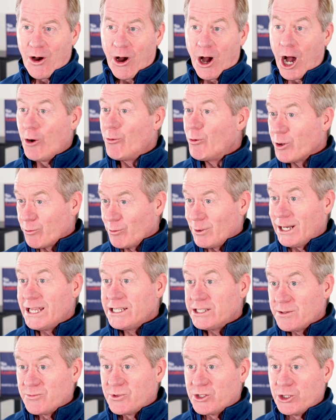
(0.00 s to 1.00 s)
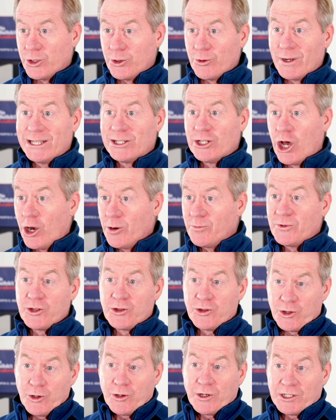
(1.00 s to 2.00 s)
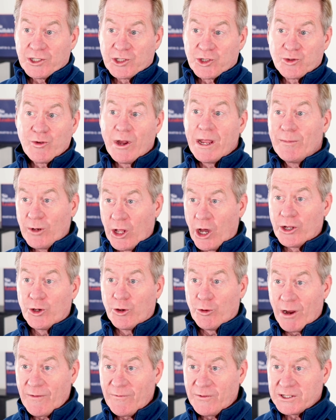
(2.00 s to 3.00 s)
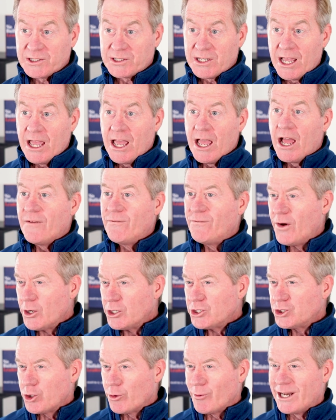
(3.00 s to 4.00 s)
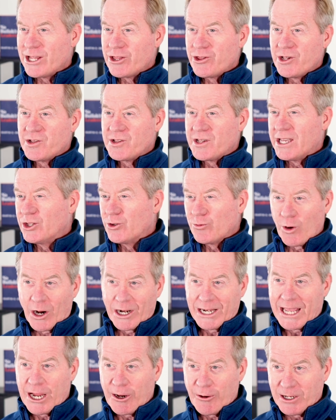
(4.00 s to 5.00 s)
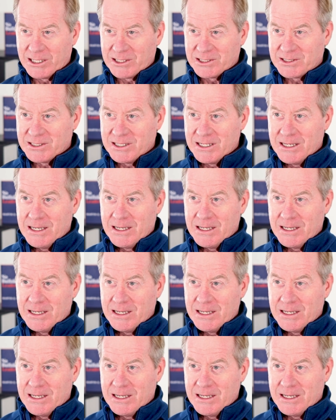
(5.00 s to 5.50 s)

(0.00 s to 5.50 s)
I want to relate them to you in the hope that you can streamline your efforts and focus your energies in the right areas